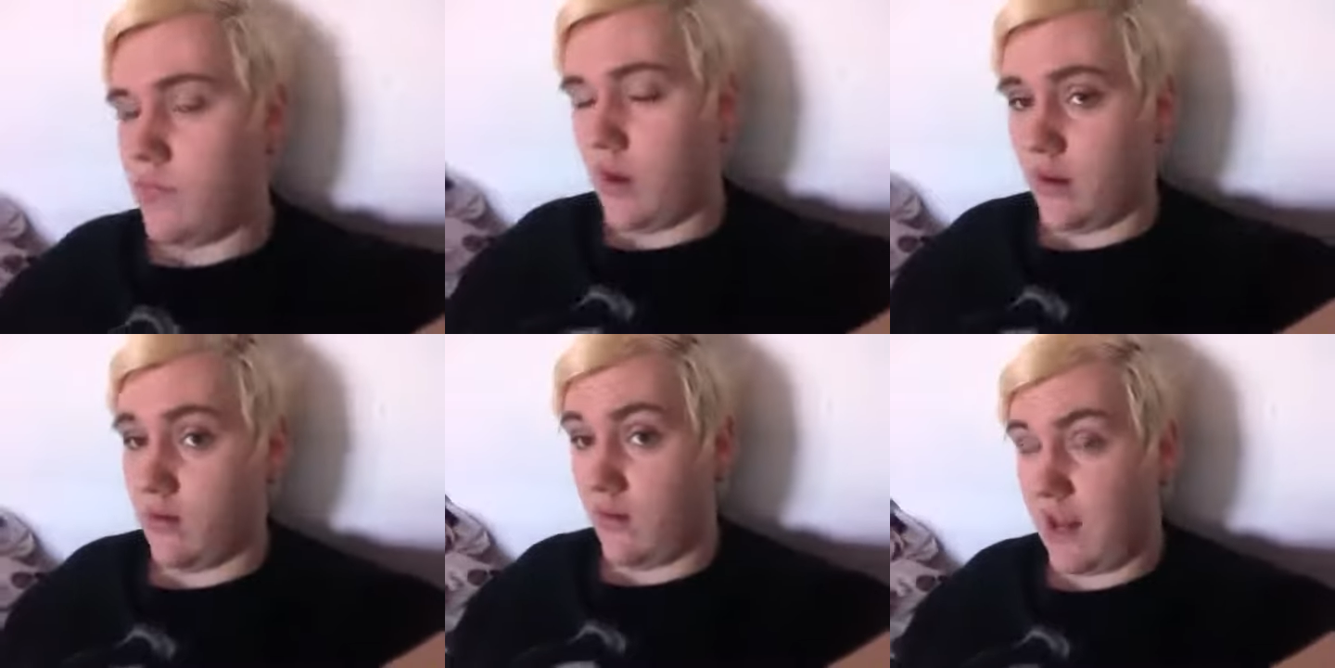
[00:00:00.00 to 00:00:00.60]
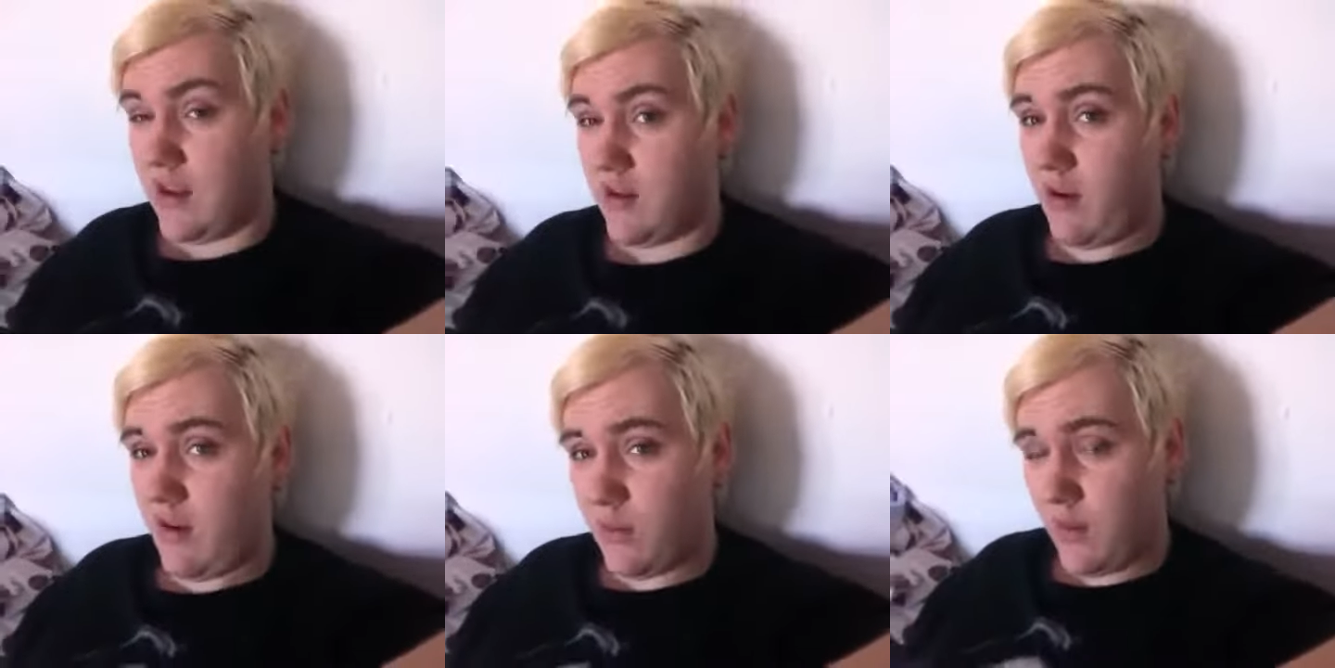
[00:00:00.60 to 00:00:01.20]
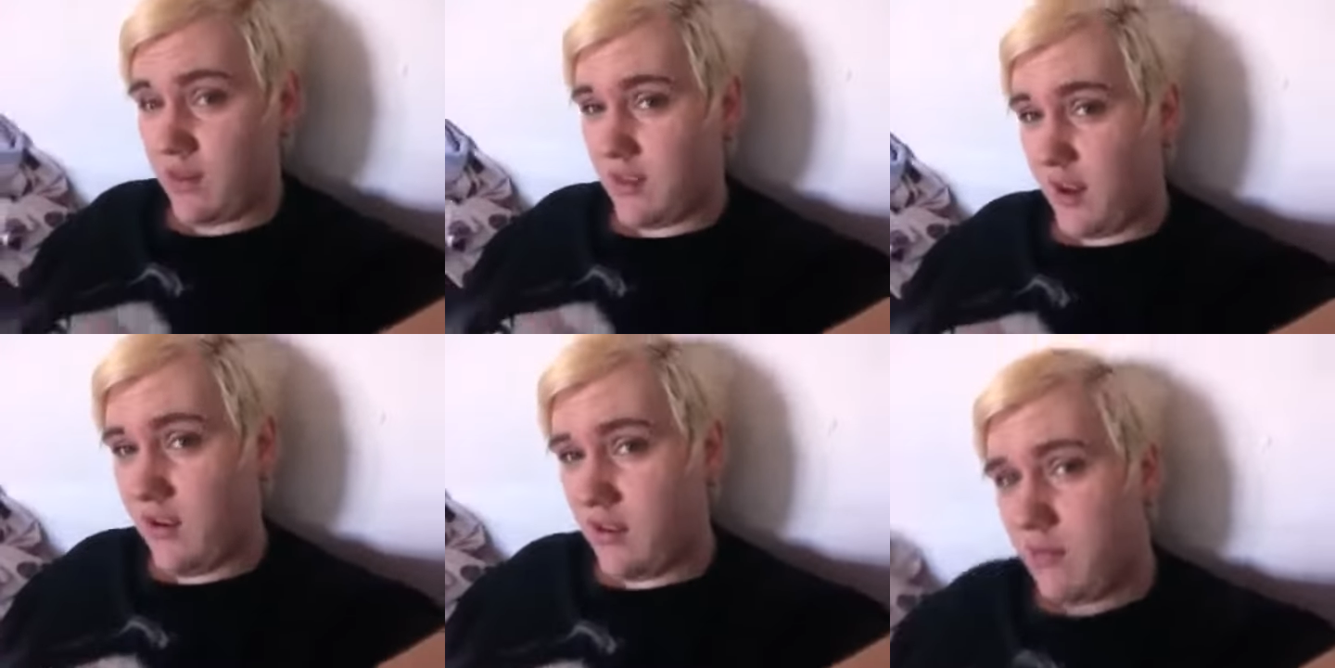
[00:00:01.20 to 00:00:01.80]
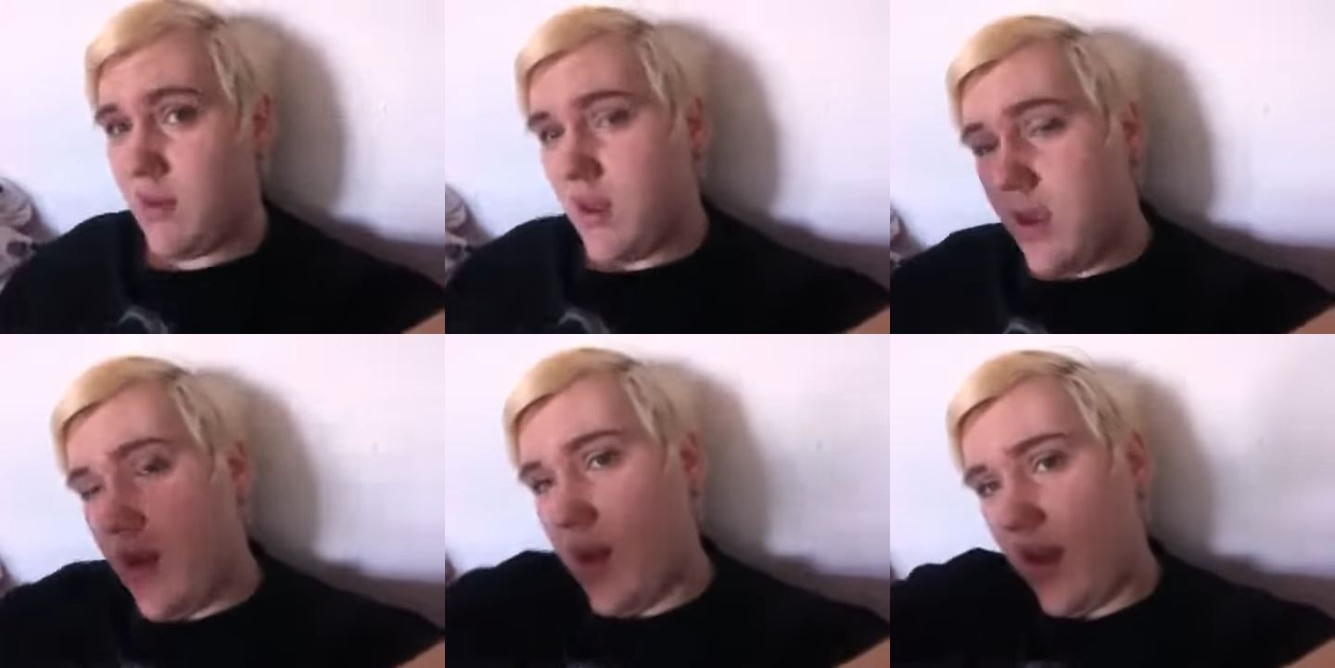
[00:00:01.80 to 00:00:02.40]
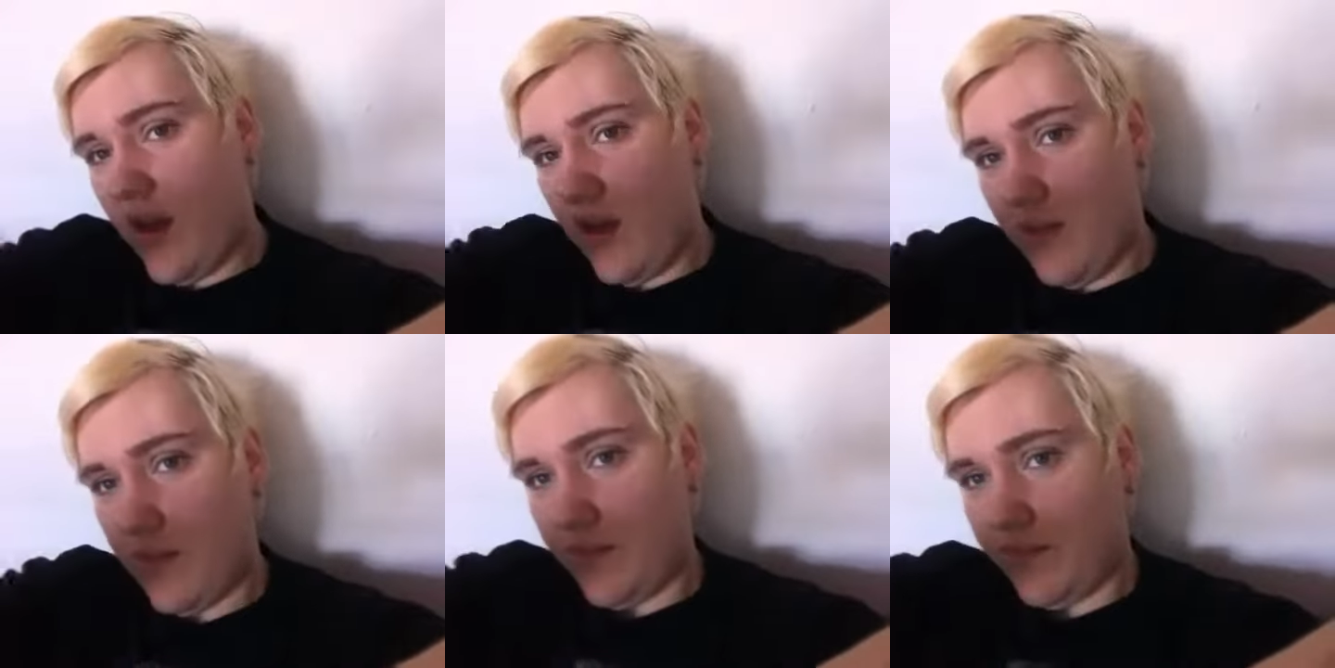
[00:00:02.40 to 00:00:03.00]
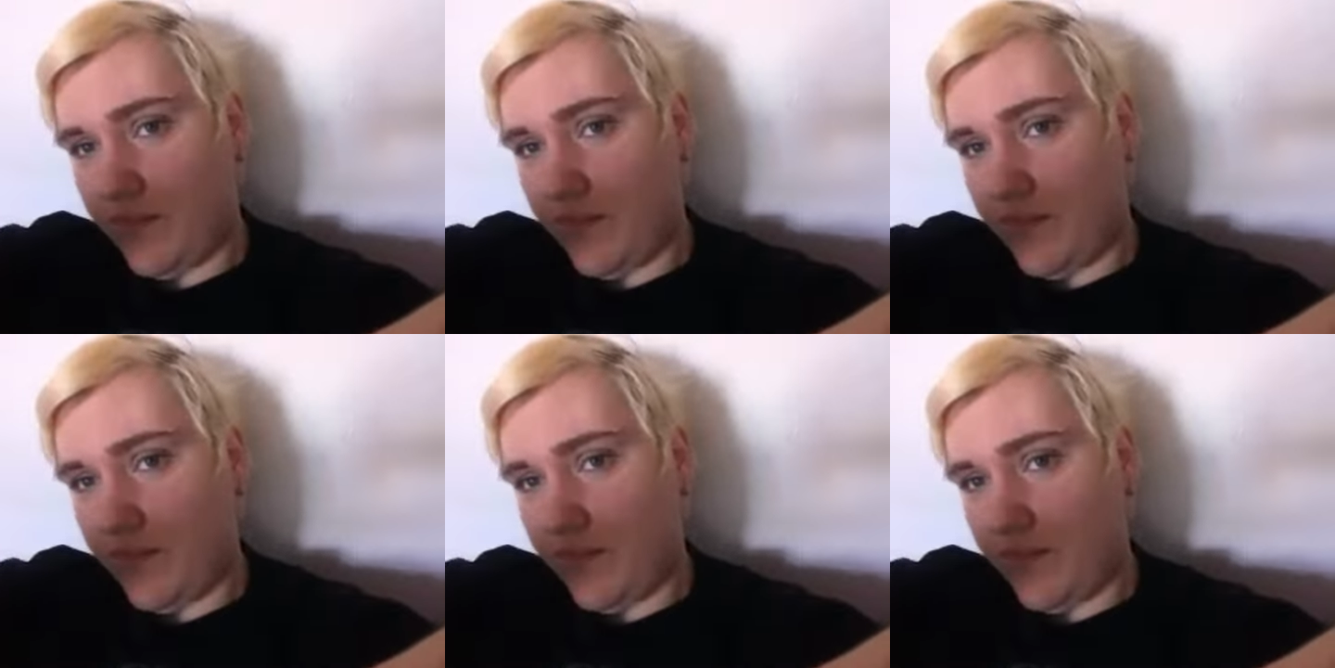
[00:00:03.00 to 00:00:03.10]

and telling you guys what I think of them. Um,